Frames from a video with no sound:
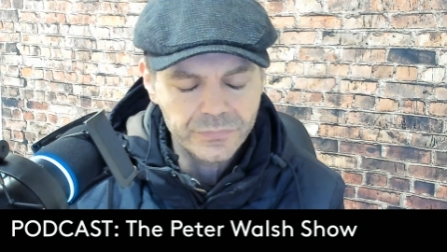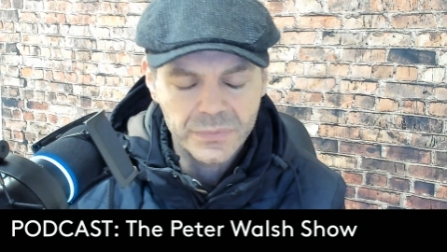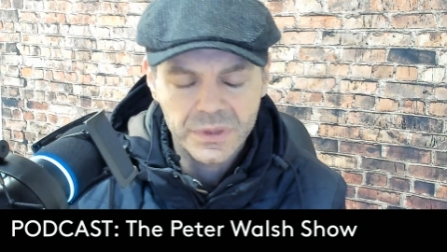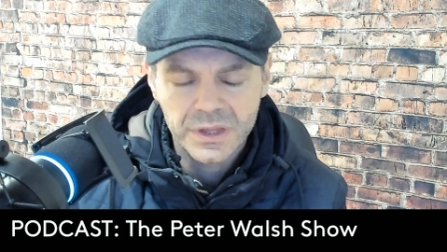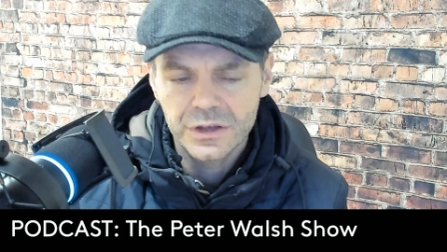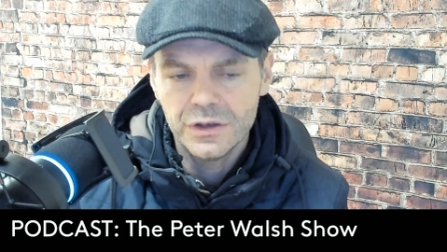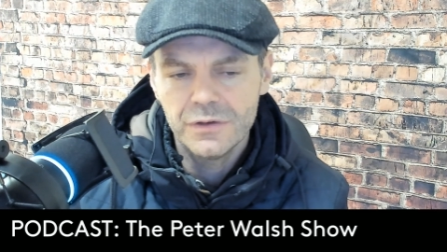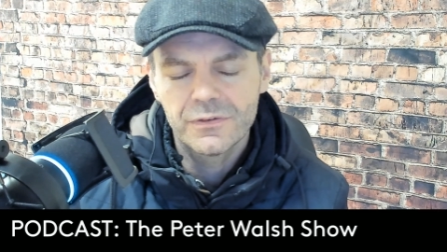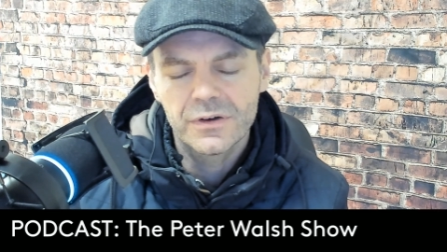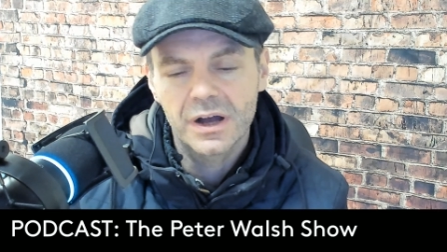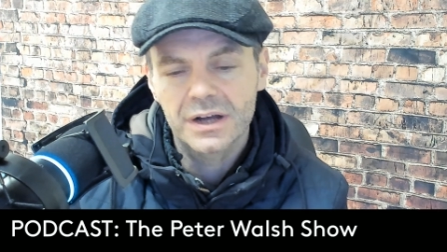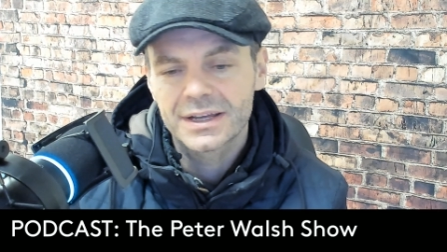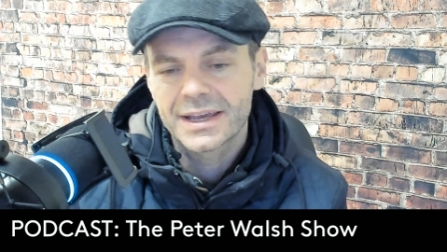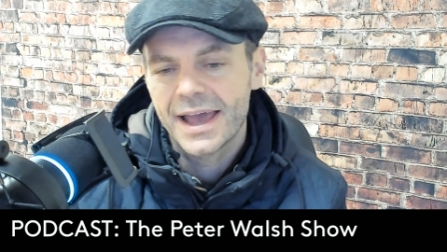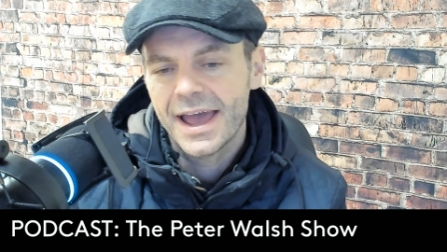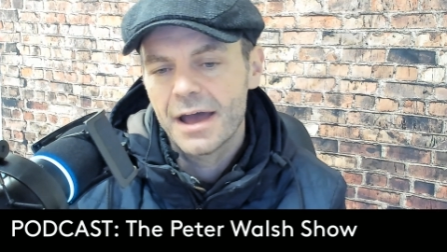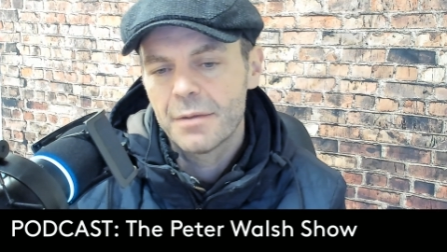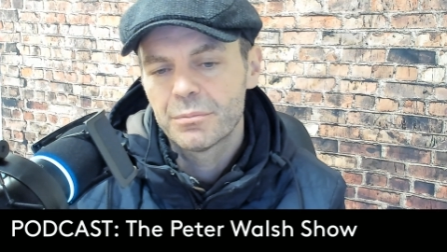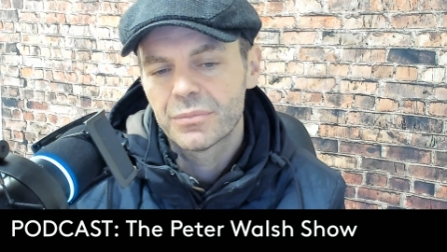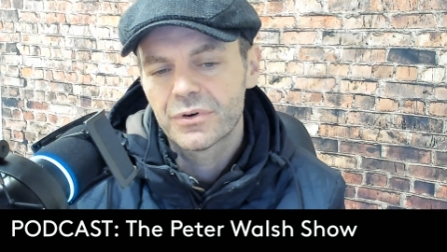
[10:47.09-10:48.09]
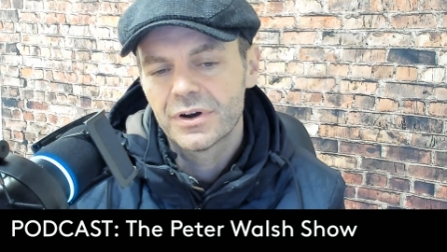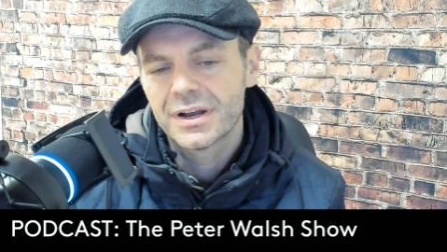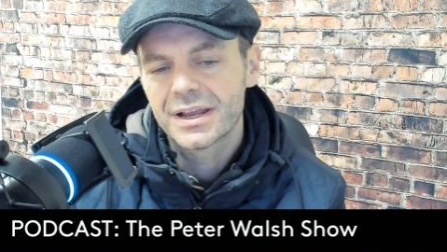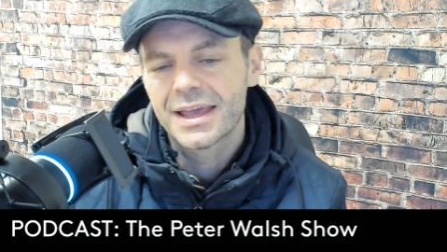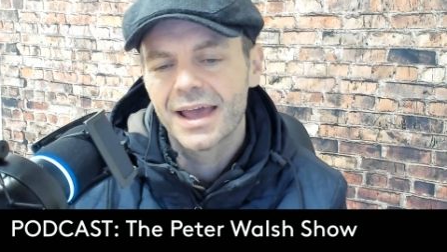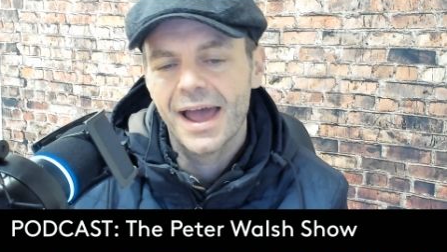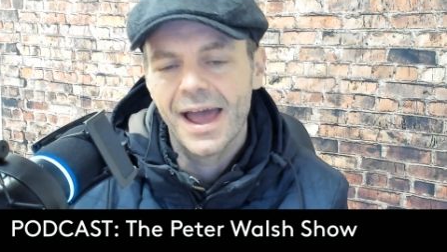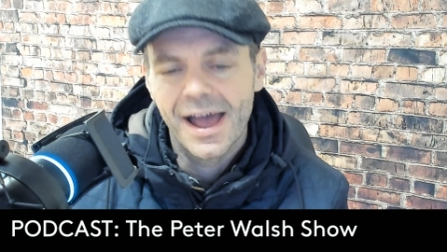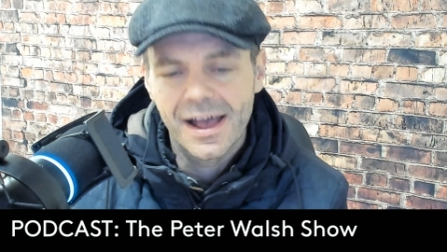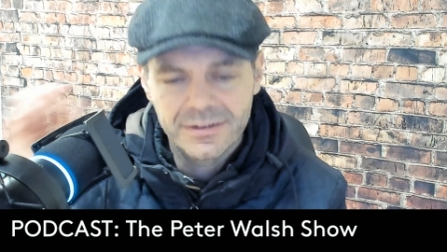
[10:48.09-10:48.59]
you've got camber and
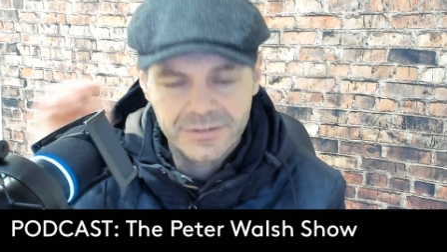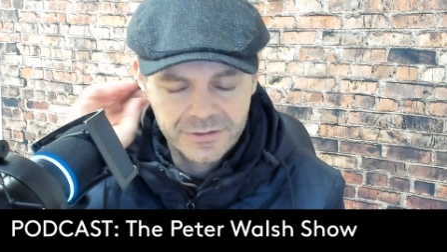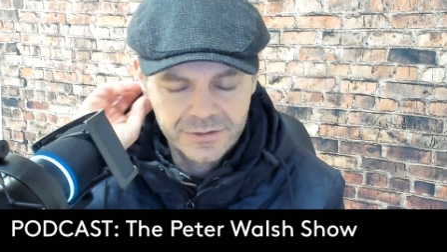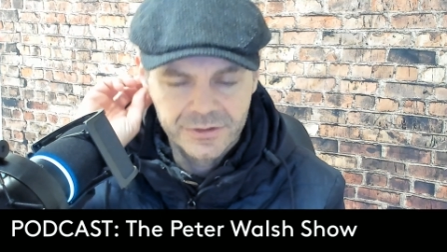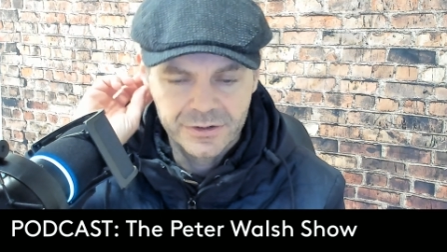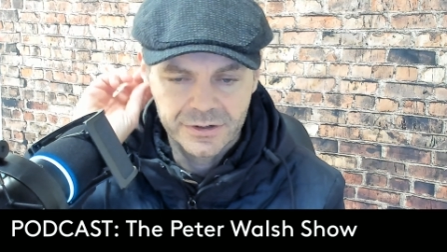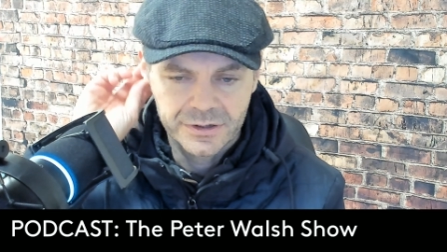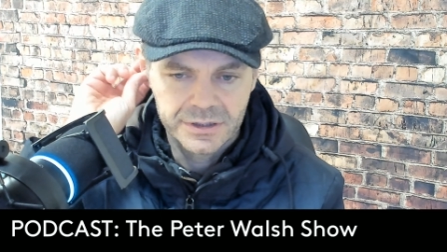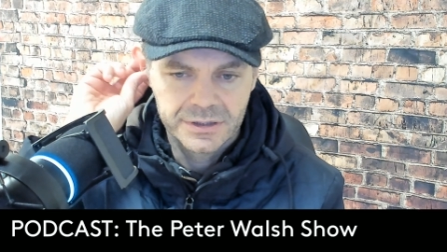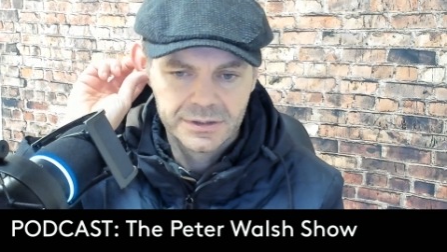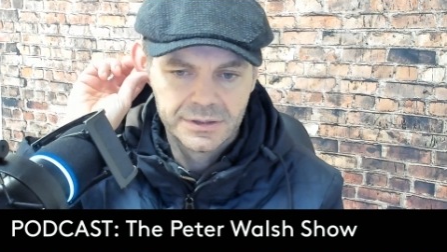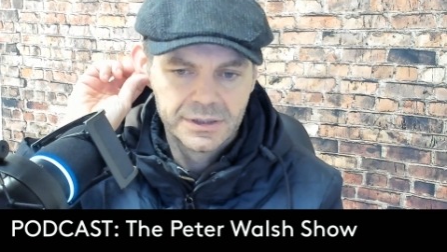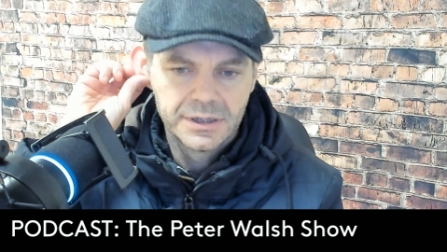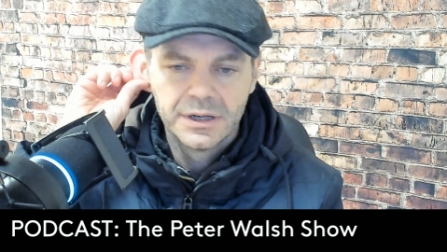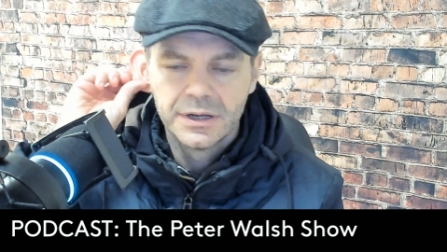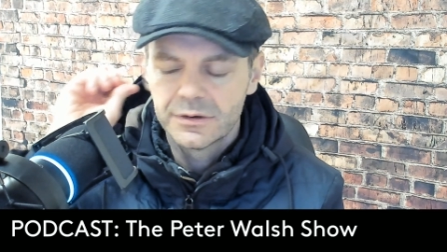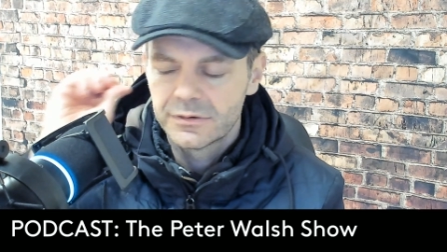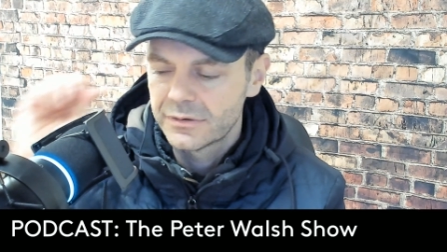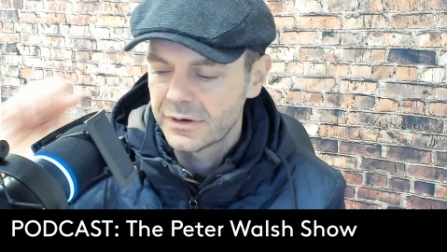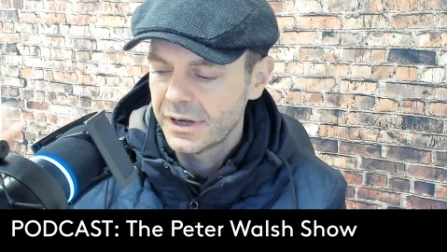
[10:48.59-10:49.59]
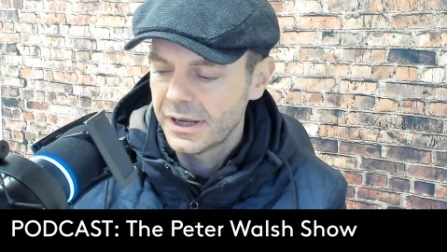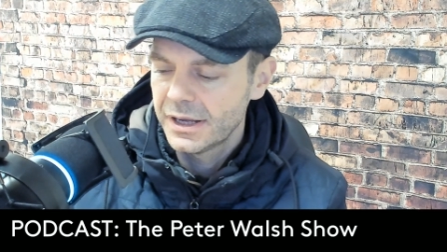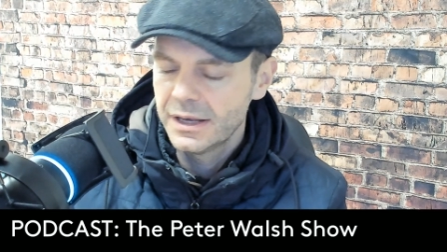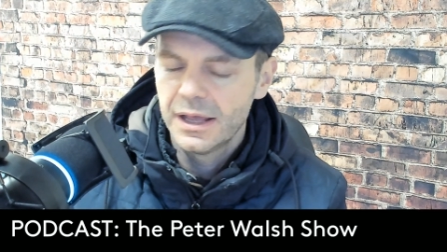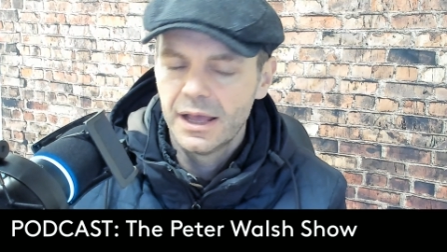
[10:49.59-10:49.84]
caster, right?